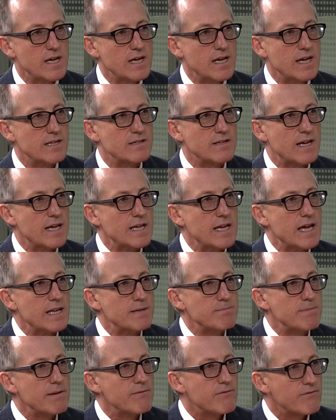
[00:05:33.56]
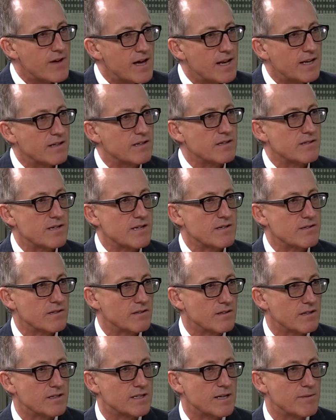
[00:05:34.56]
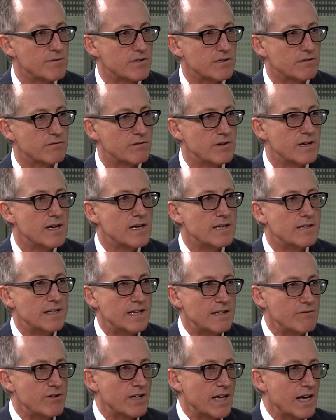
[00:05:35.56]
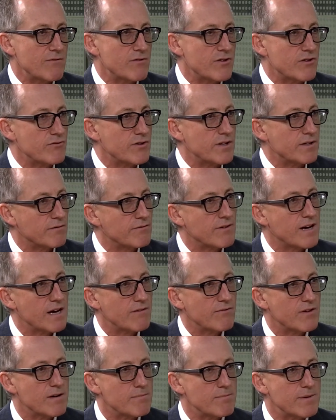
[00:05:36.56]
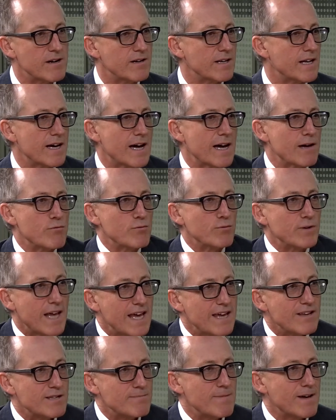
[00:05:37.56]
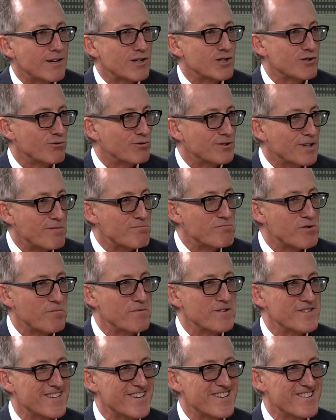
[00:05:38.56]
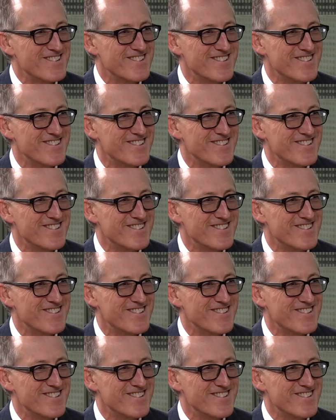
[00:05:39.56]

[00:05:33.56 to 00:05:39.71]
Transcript: it's been fairly consistent in terms of delivering over the 3 to 5 year period. I would hate to make a short-term promise there.